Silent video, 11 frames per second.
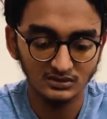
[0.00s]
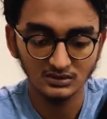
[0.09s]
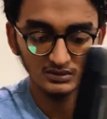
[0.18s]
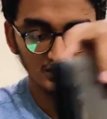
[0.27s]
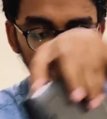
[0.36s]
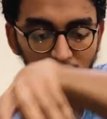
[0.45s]

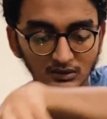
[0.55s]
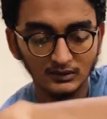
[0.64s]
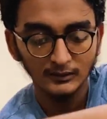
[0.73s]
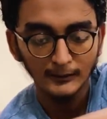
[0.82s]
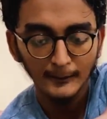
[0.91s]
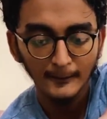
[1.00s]

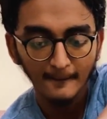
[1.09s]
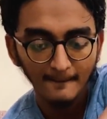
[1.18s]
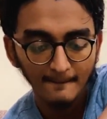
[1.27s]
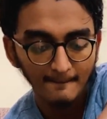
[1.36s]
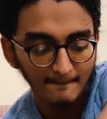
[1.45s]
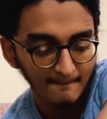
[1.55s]

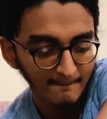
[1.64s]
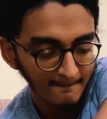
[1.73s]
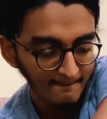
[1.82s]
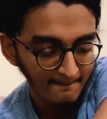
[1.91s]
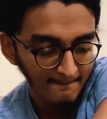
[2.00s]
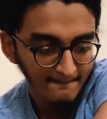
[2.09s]
Nothing is said.